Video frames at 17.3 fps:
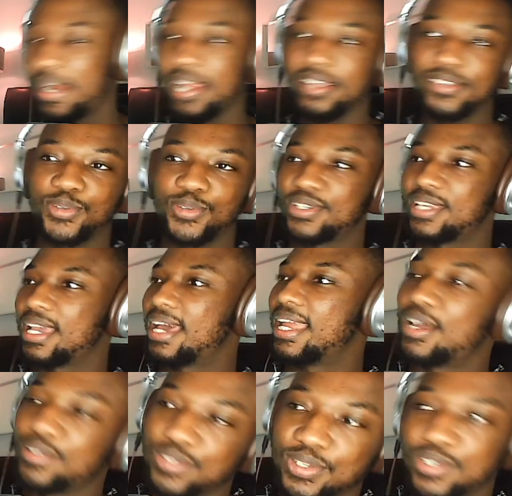right, so shout
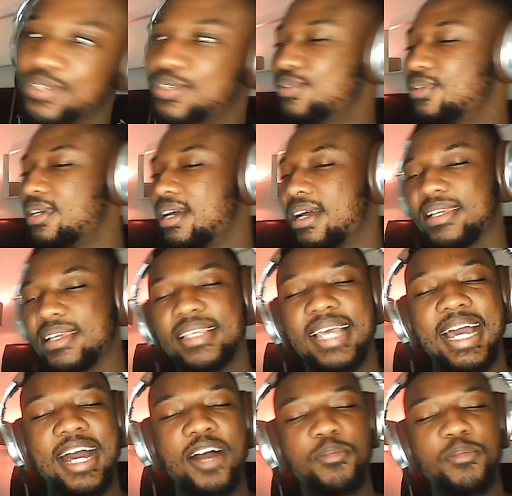out to you guys.
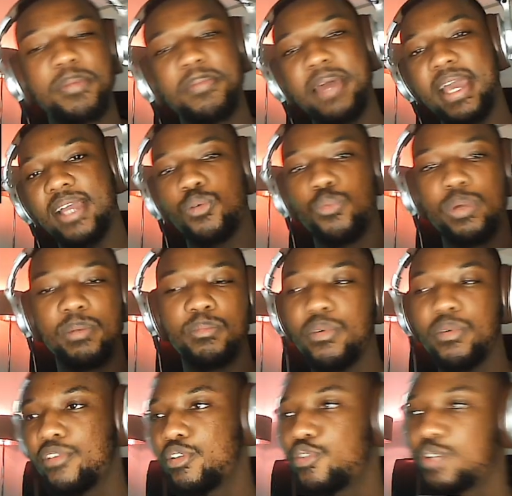I'll be back with
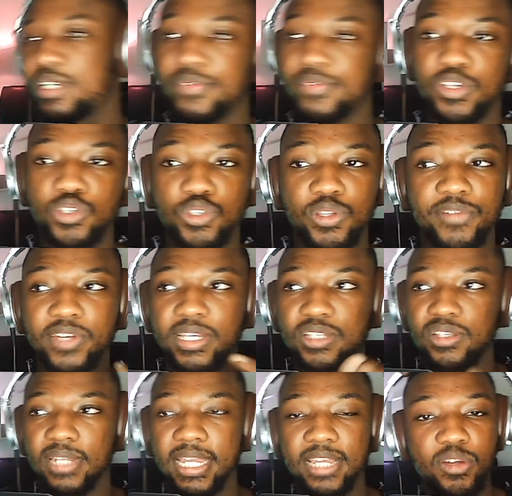more fresh videos. Don't forget
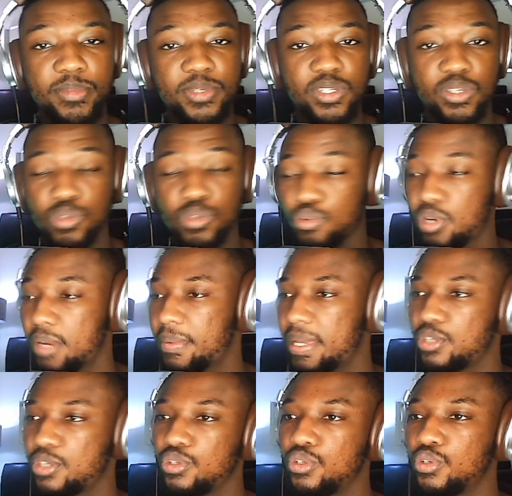to like, comment, share, subscribe
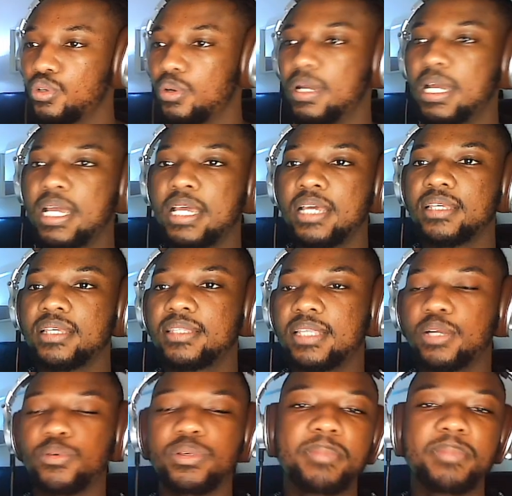as usual.
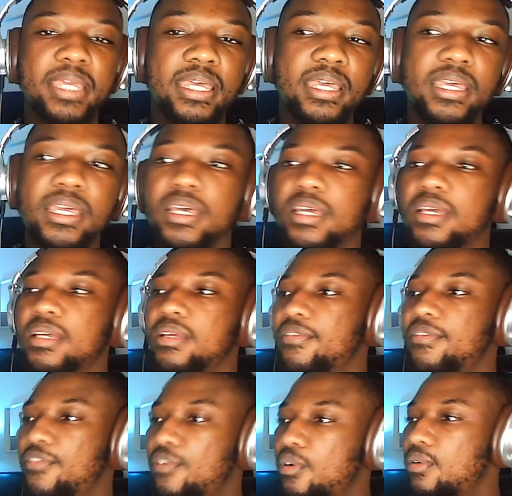Stick with me
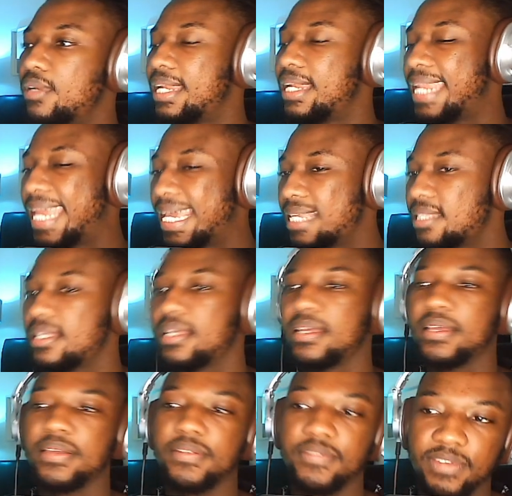for the next
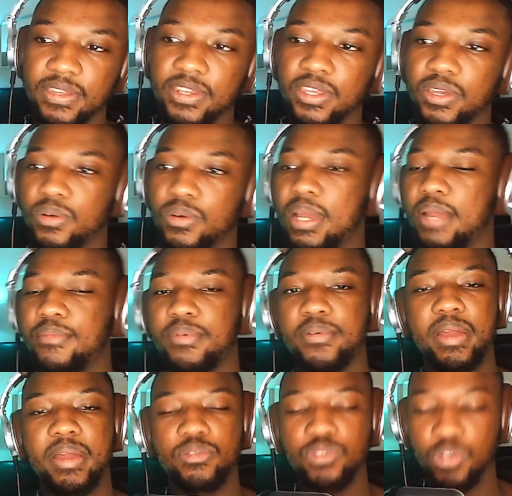video, and
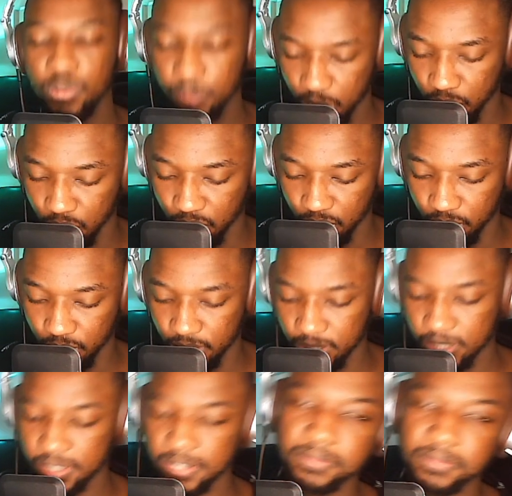we're out.
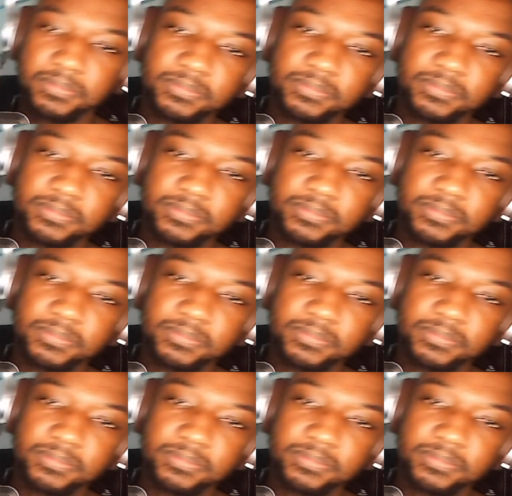Peace.